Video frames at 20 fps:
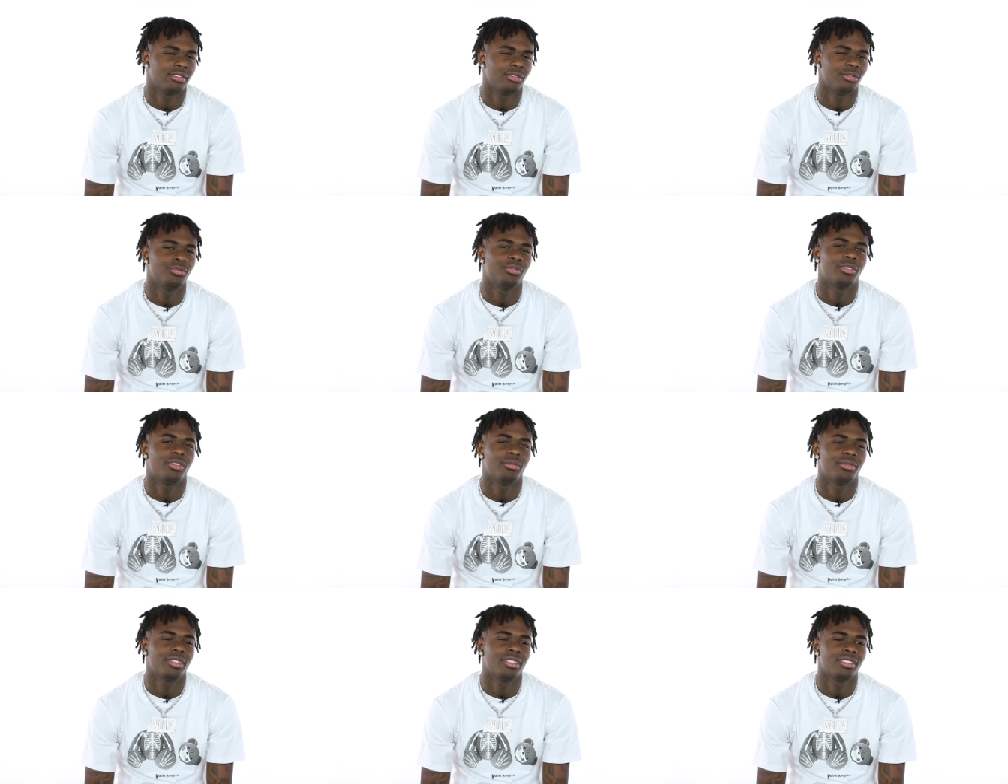You
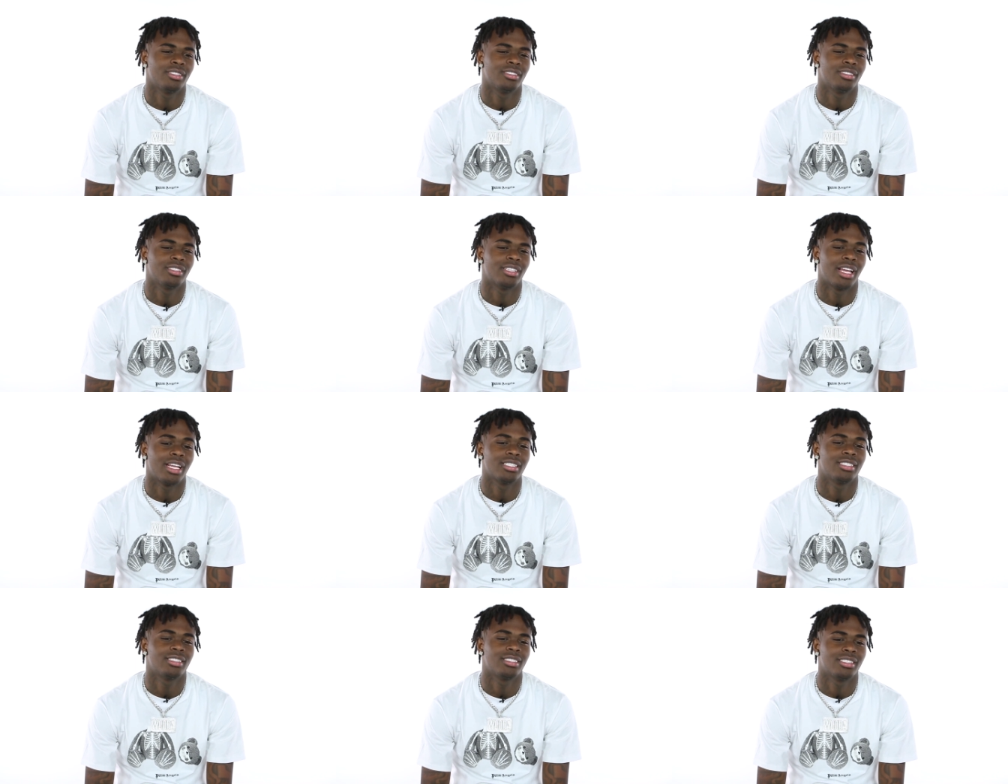feel me?
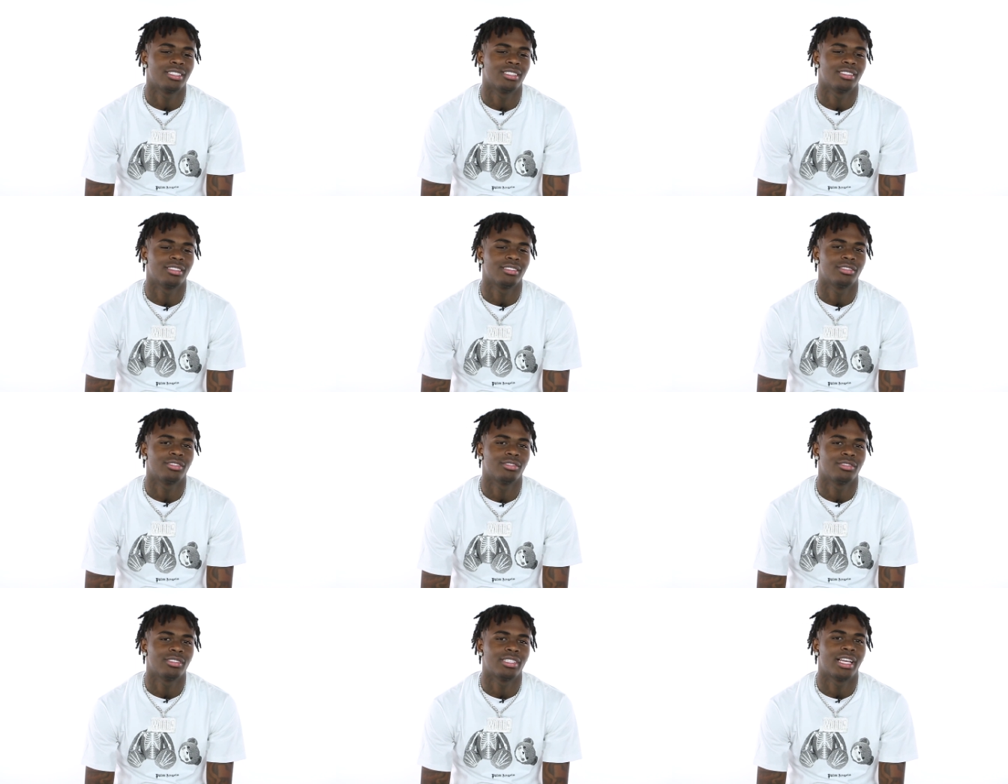That's
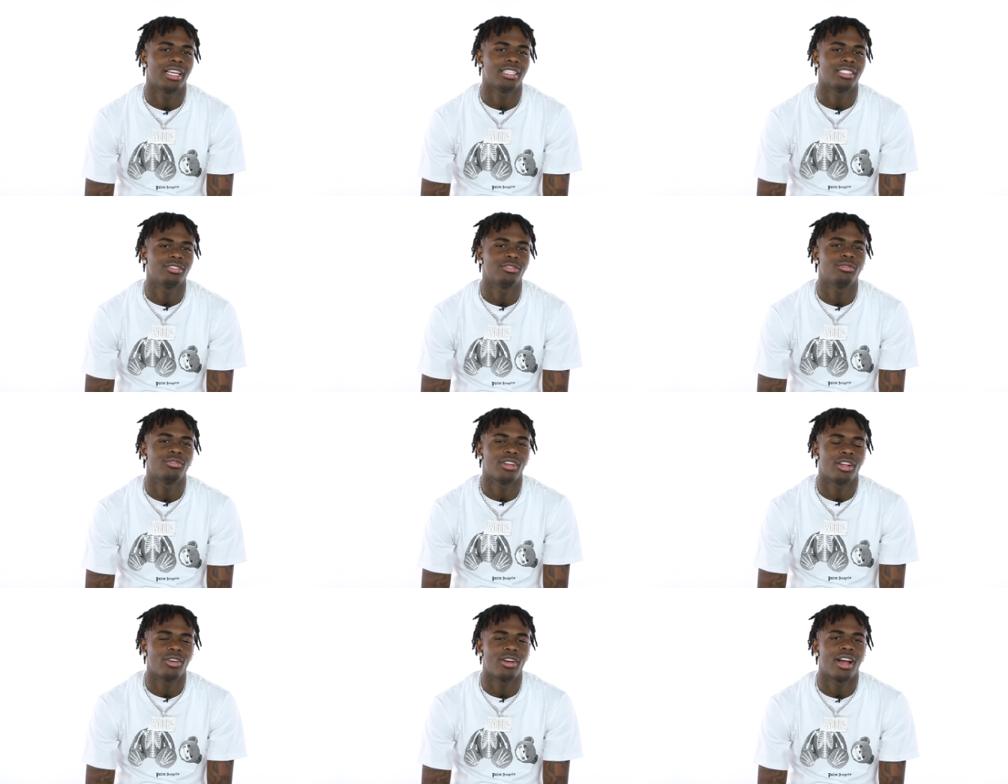like,
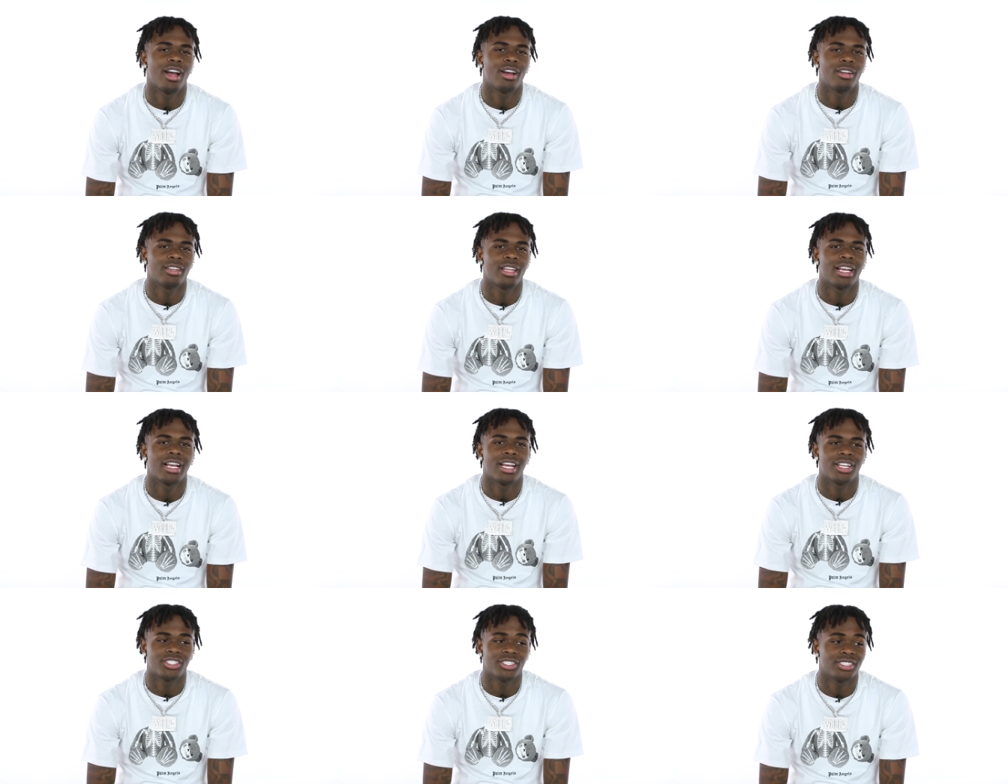you know how
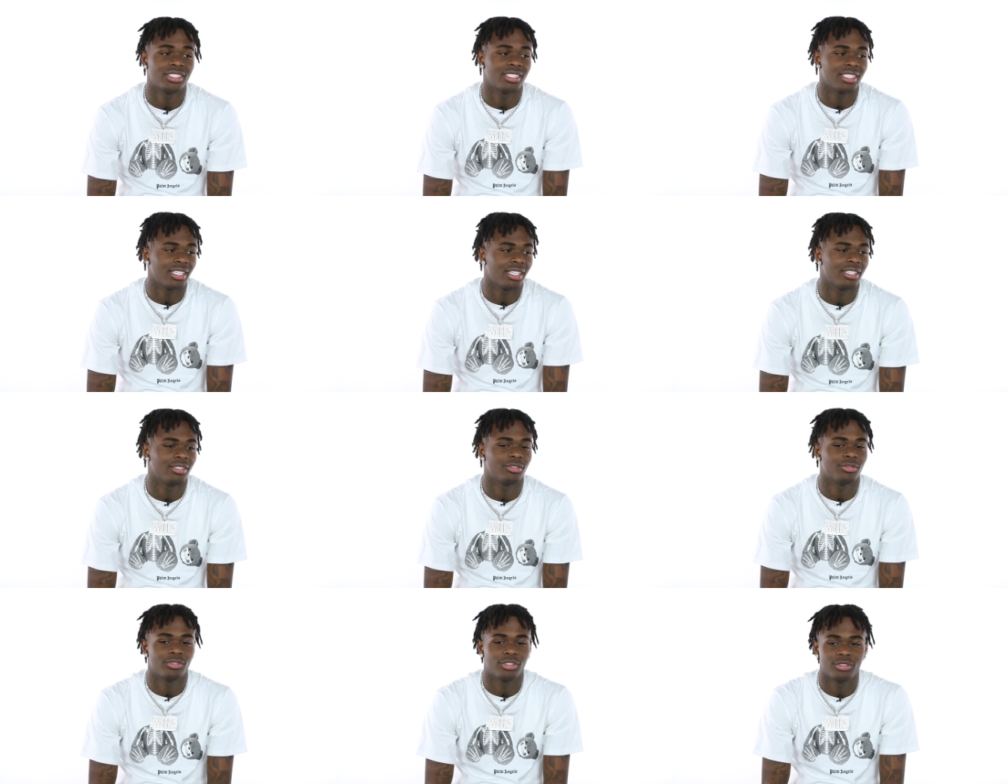like I just
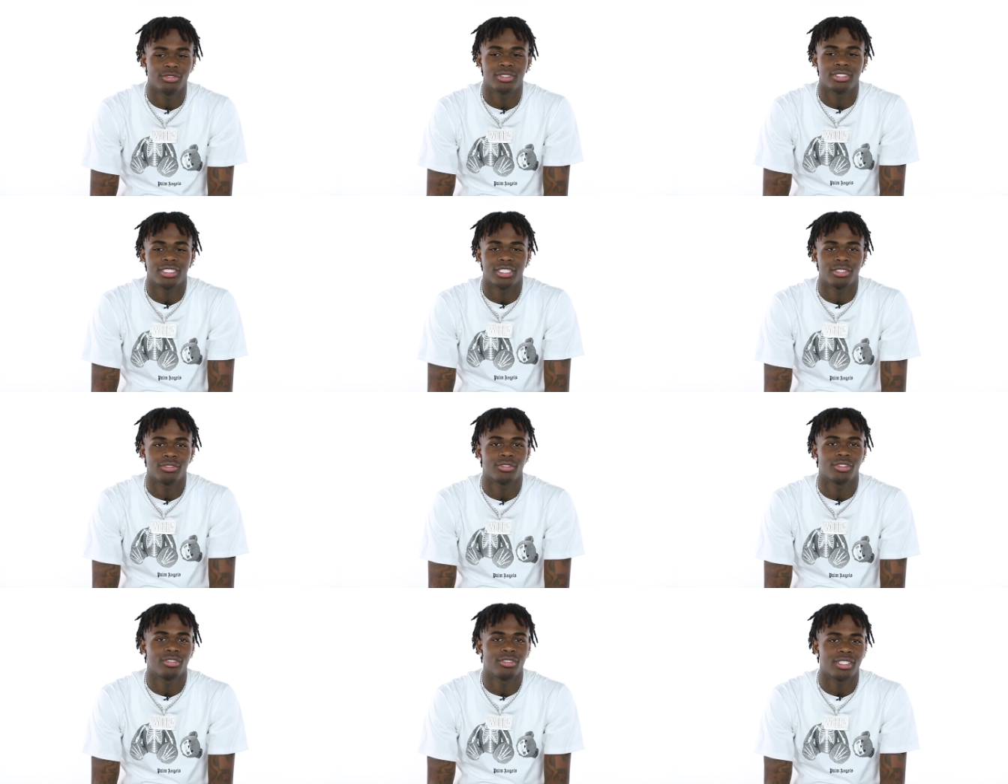said, when you see
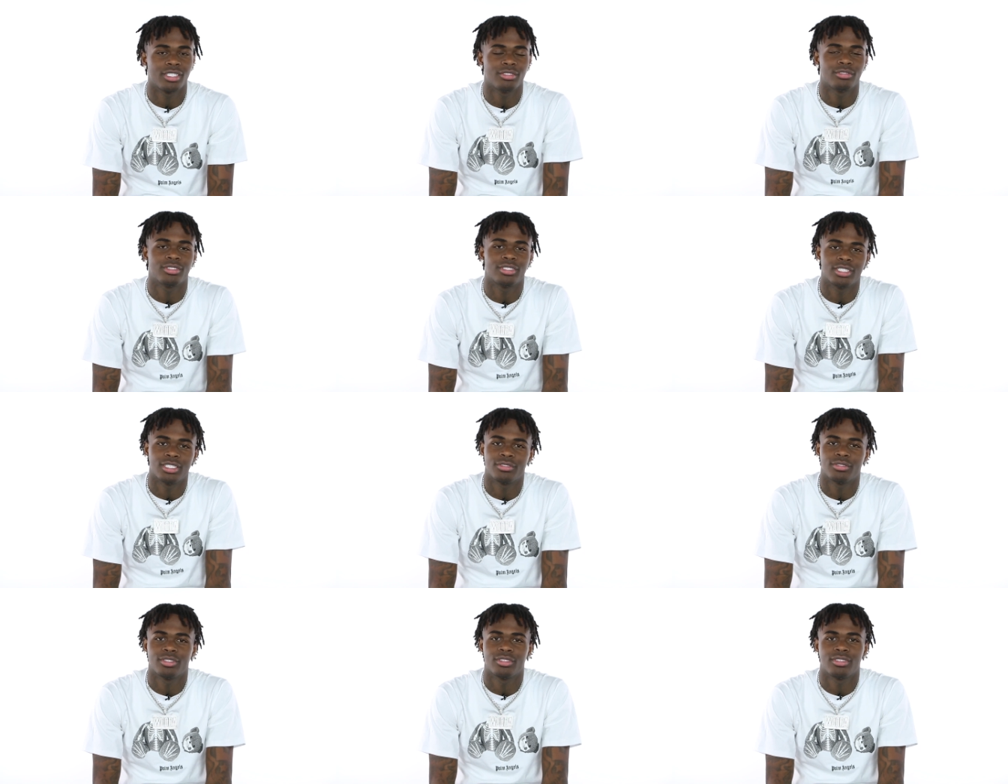a real nigga, you
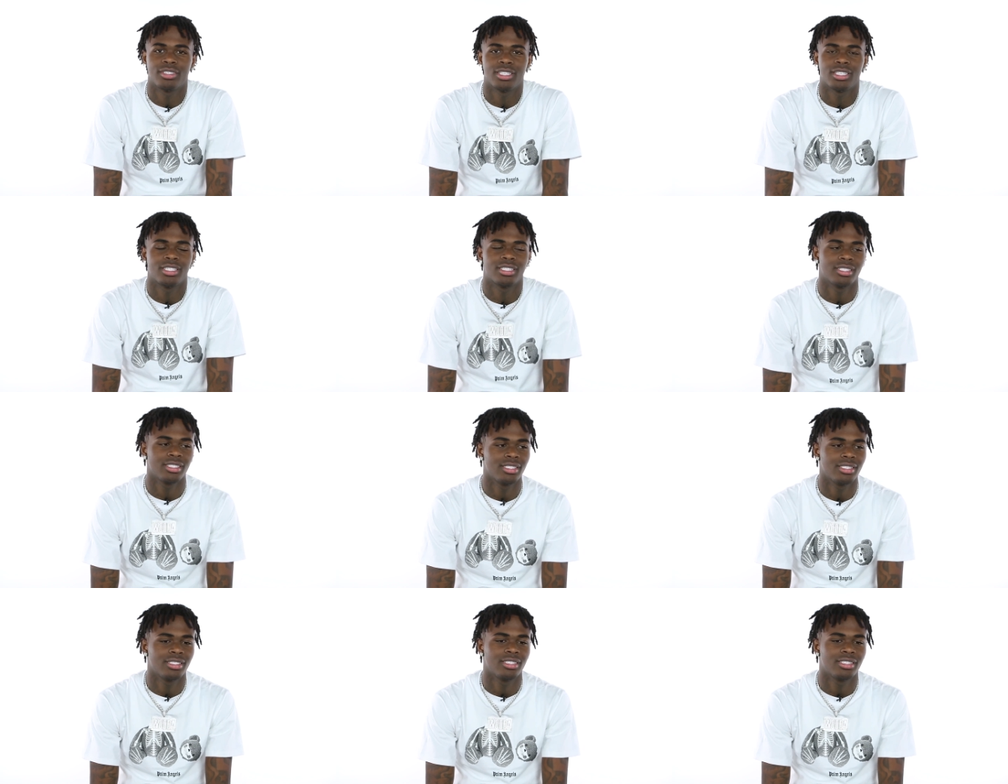see a real nigga.